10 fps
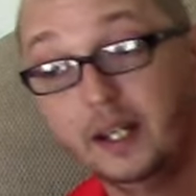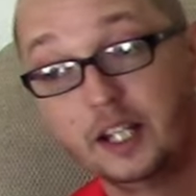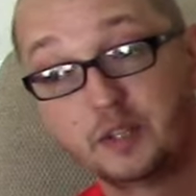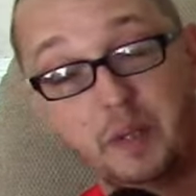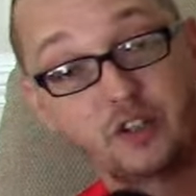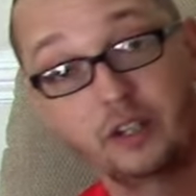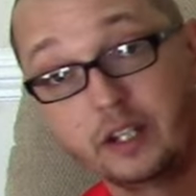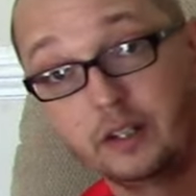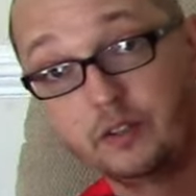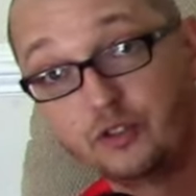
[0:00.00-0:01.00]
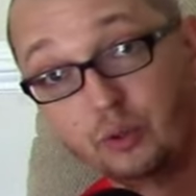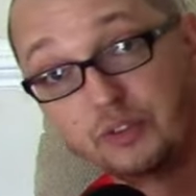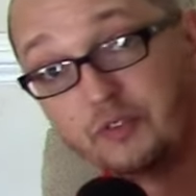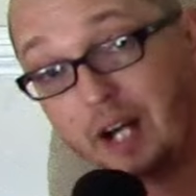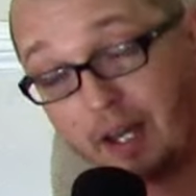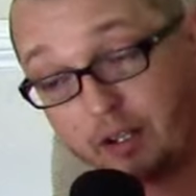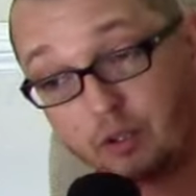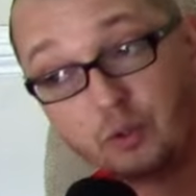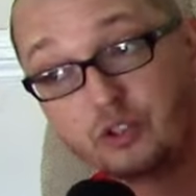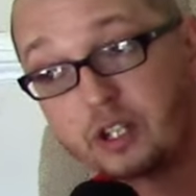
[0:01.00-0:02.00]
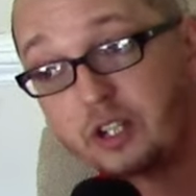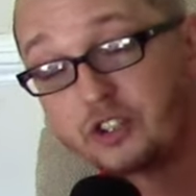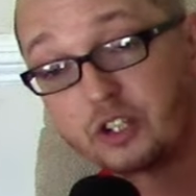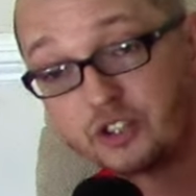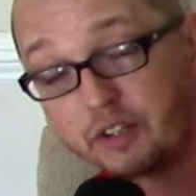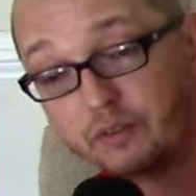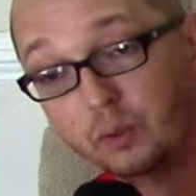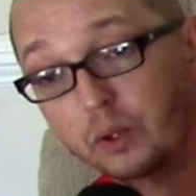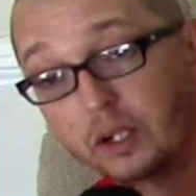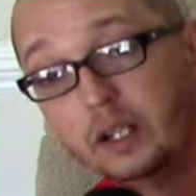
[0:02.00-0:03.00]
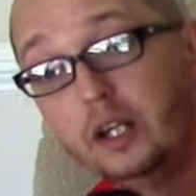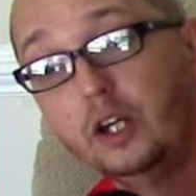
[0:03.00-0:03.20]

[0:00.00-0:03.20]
especially Jules' father, who she is searching for,